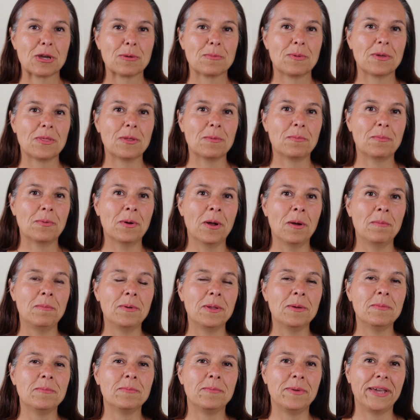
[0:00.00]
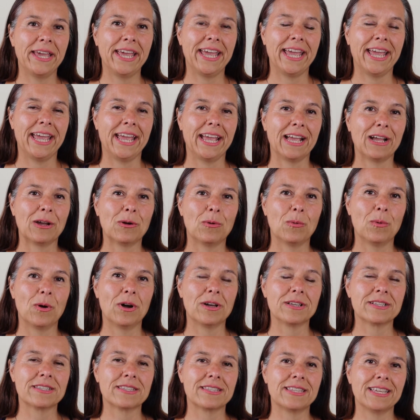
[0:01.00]
But the problem being
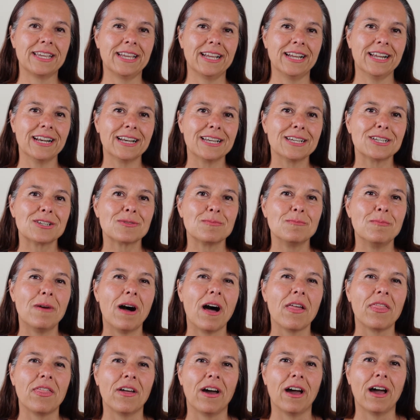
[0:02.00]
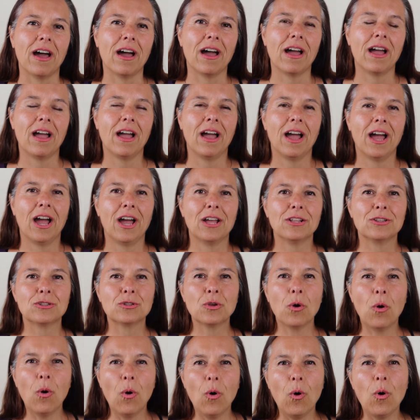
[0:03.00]
was the English mother
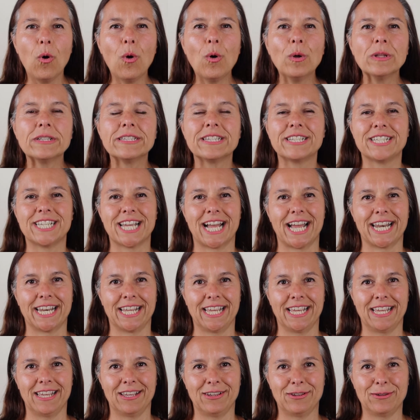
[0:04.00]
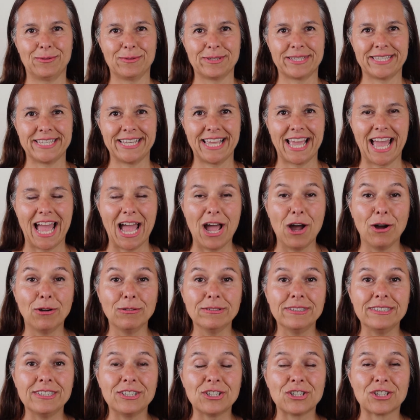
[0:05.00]
taught Janet, who was the
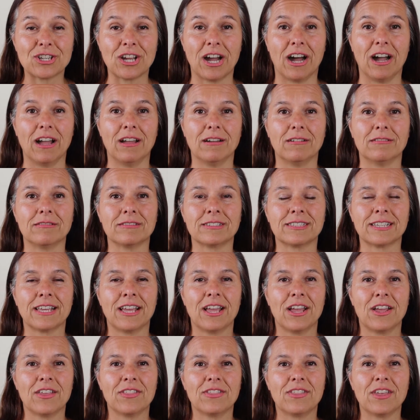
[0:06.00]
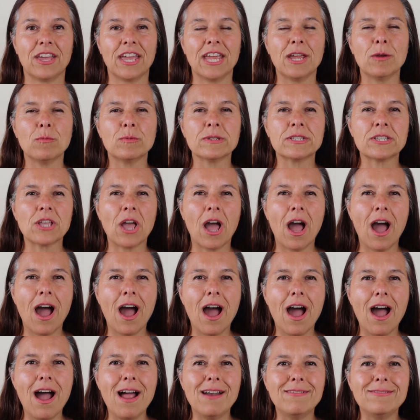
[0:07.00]
eldest child, that it was
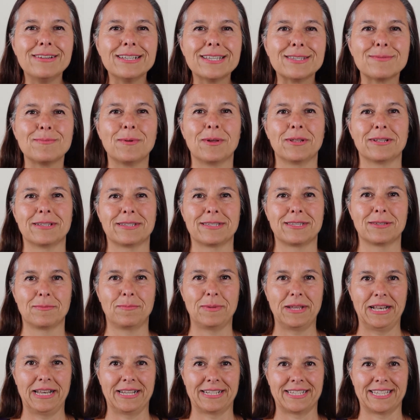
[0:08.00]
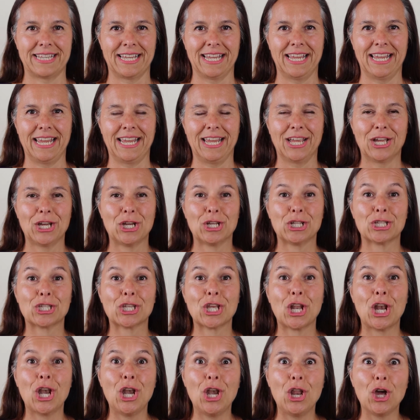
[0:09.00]
her responsibility
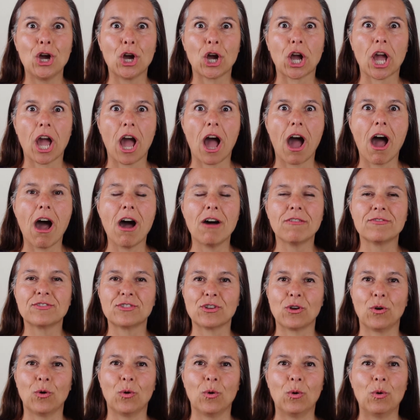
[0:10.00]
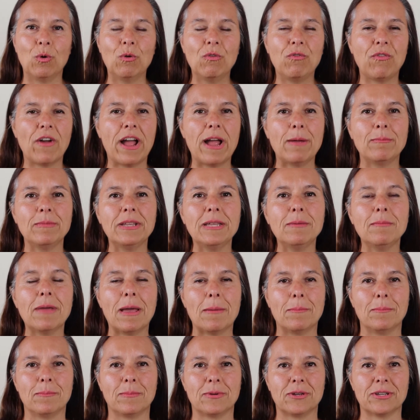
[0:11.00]
to look after all family
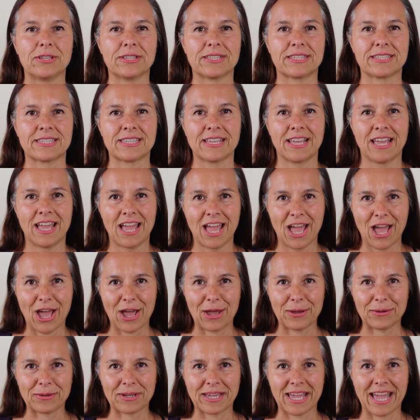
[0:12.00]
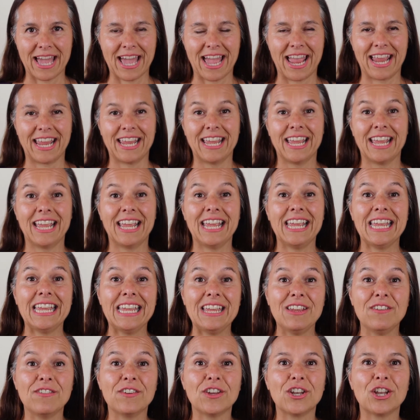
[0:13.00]
members, okay,
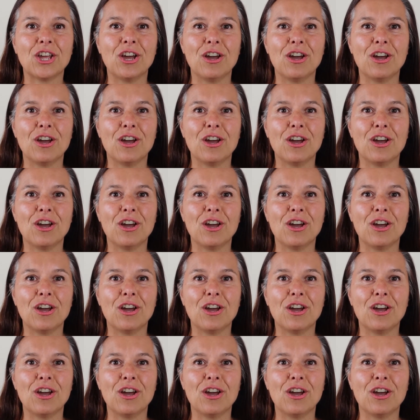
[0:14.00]
even